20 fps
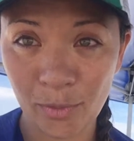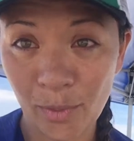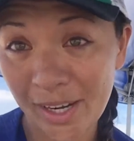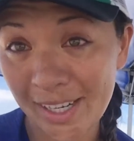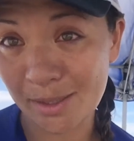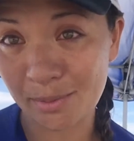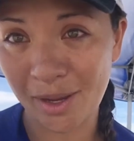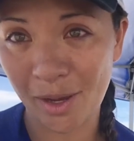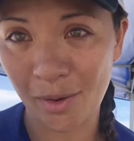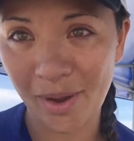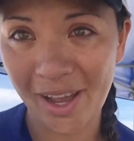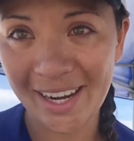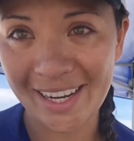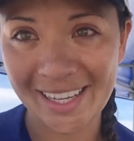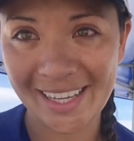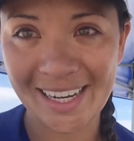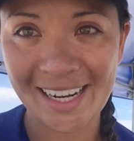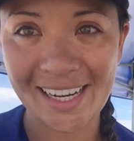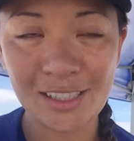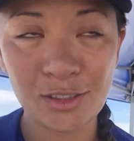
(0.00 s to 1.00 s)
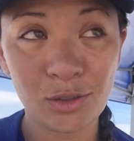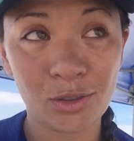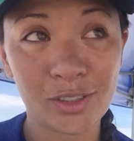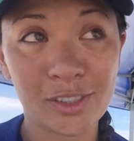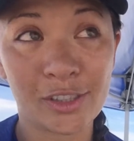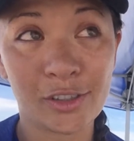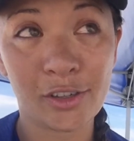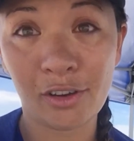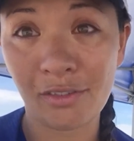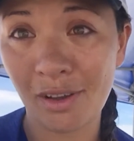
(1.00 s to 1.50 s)
when is my wedding and I
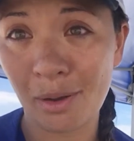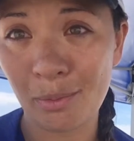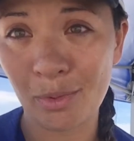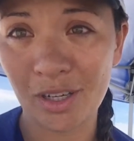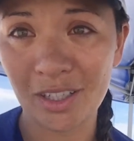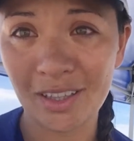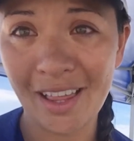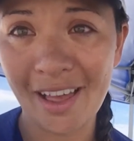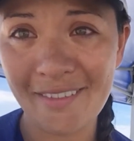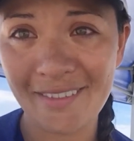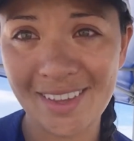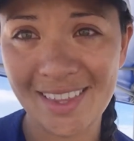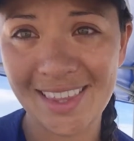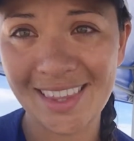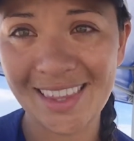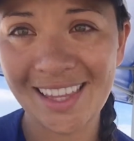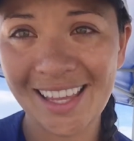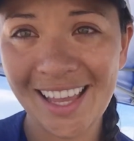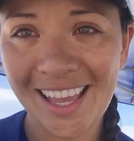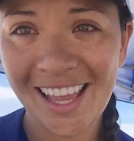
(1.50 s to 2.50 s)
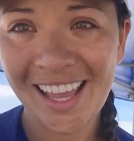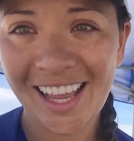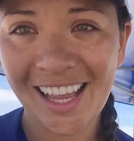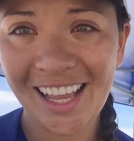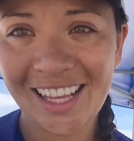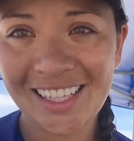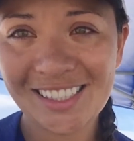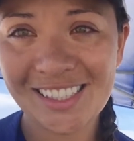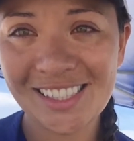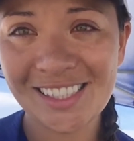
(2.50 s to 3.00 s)
told her November 11th.
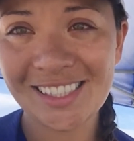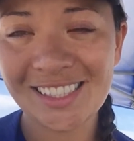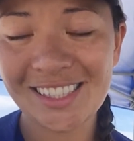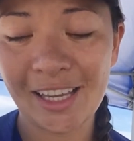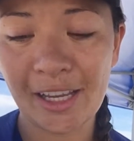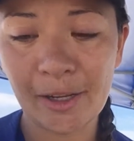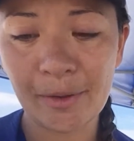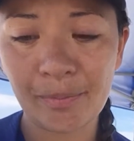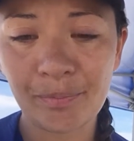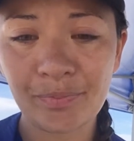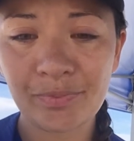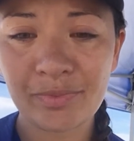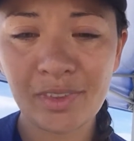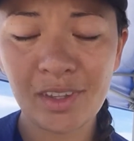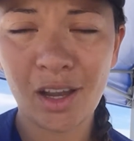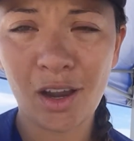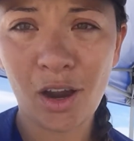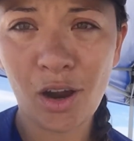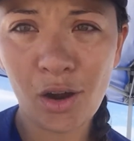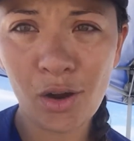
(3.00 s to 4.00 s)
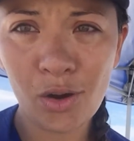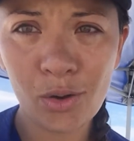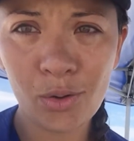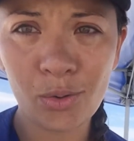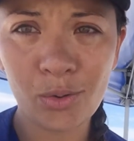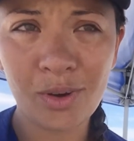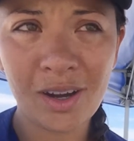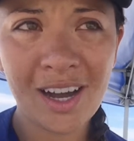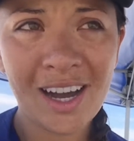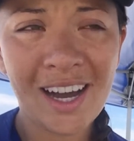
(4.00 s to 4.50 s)
She's like,
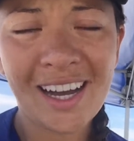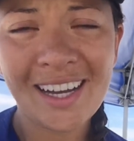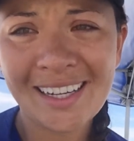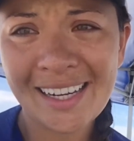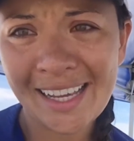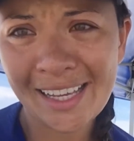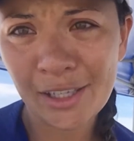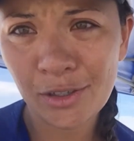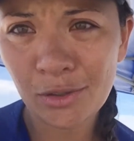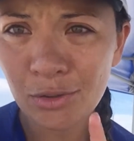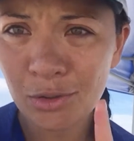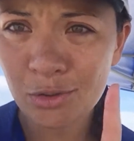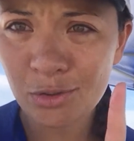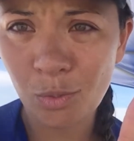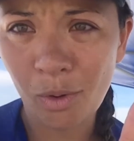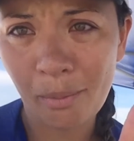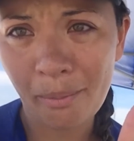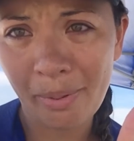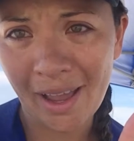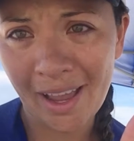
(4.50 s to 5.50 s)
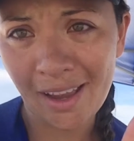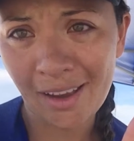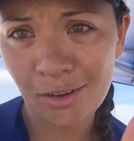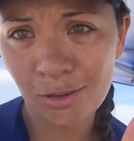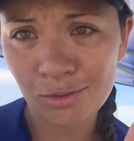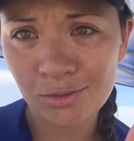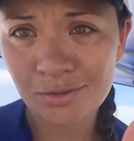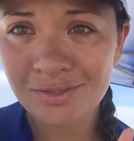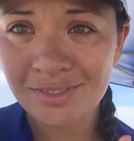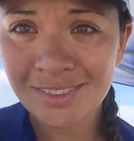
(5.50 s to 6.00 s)
"Oh, honey, you lose 1
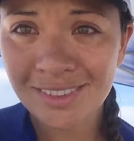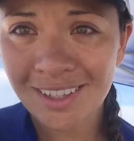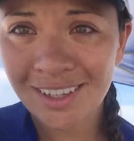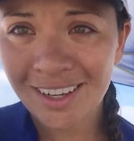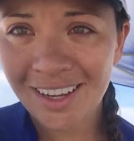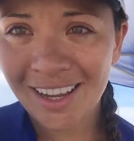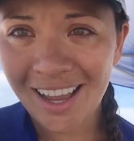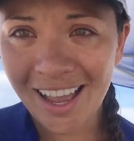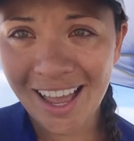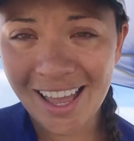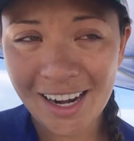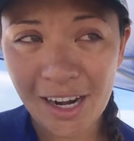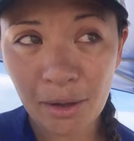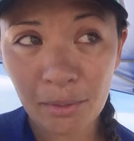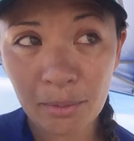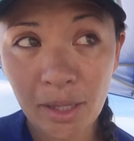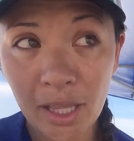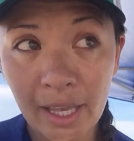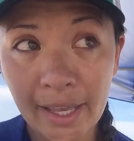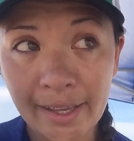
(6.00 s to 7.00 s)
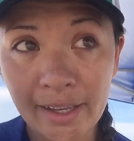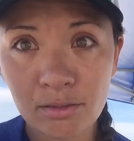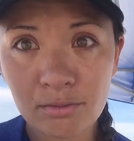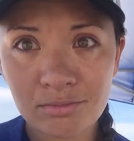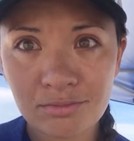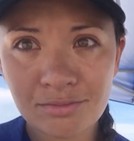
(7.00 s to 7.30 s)
pound." And I'm like,